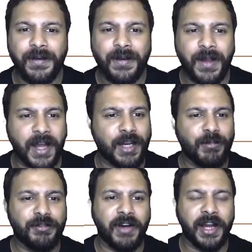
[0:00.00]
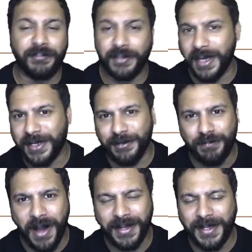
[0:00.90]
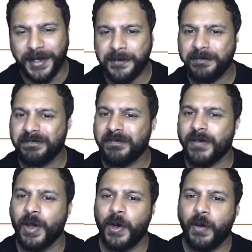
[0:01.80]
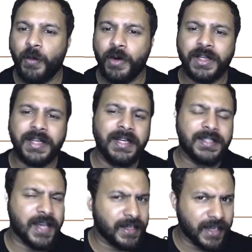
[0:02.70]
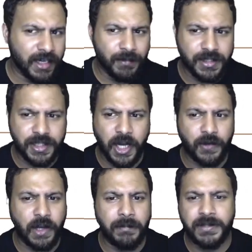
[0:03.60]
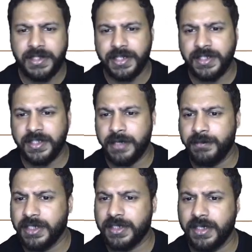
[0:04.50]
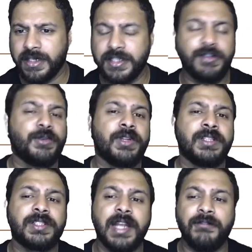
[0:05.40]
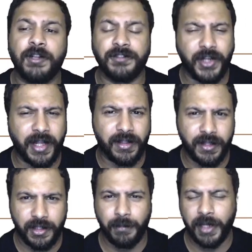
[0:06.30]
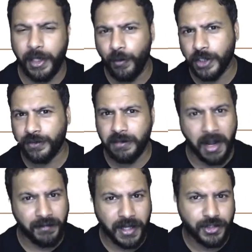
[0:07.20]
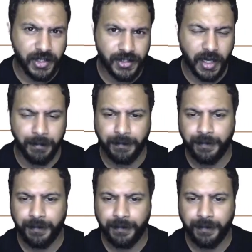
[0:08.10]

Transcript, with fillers: At number 5, collective bargaining. One of the key designing elements in how compensation is administered is the union's level of strength, typically works for the manufacturing setup.